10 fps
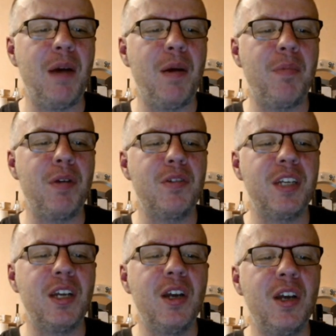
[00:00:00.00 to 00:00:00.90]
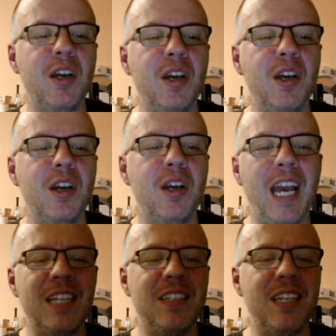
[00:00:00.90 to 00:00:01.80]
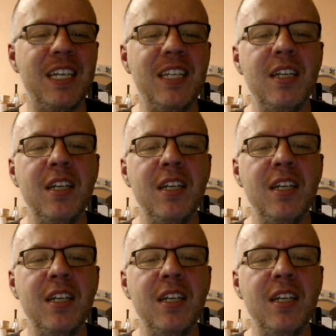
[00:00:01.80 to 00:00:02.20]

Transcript: approaching week 18.